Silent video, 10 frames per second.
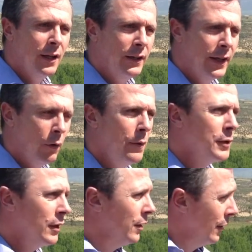the
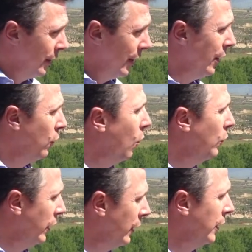grapes
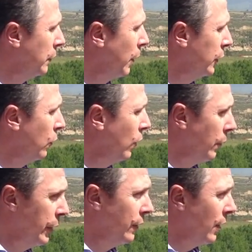grown in this particular
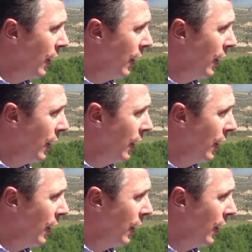vineyard.